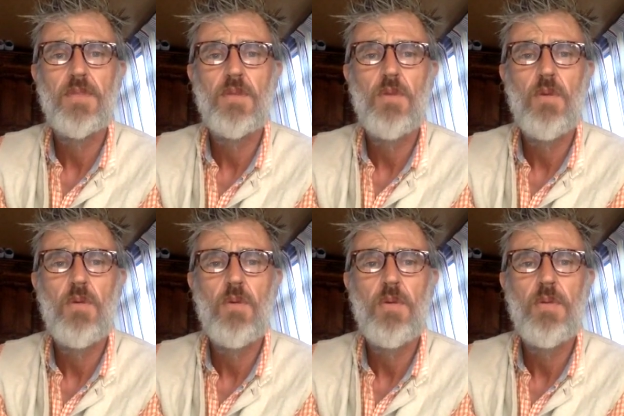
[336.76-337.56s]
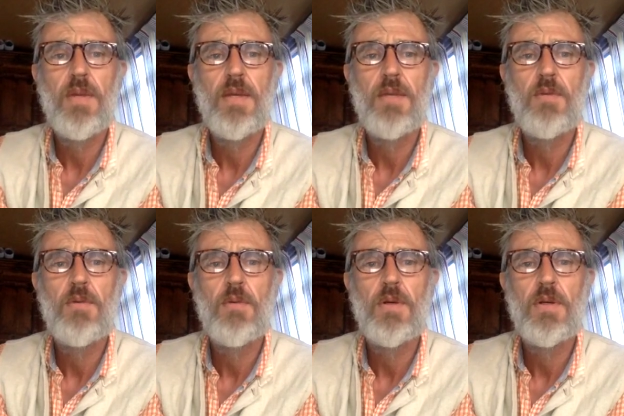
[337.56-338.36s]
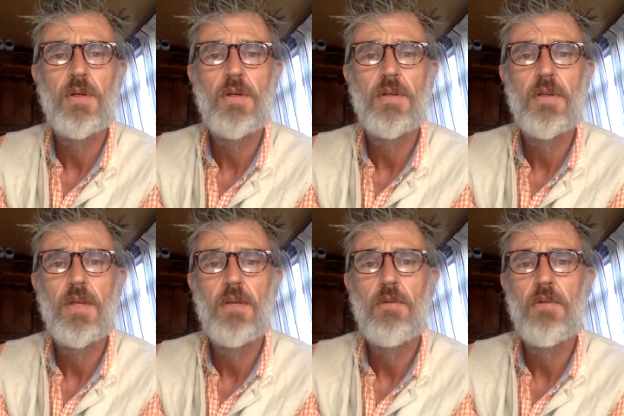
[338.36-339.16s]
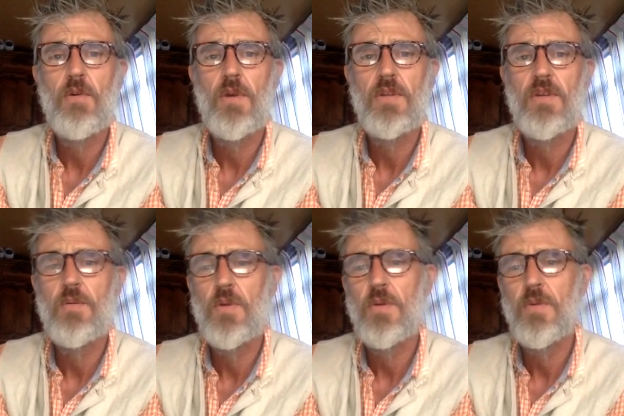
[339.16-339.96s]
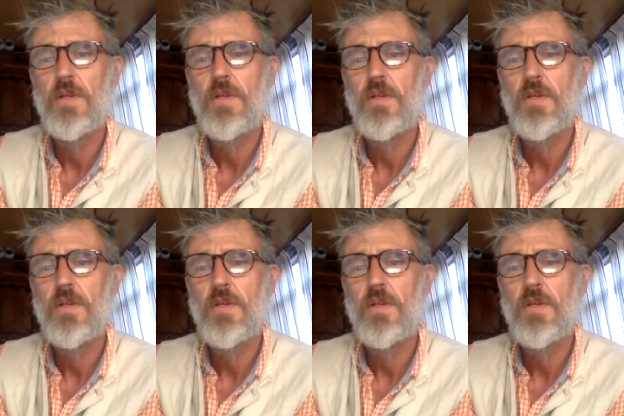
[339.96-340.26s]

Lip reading: what were we playing? We were in QuickTime, weren't we?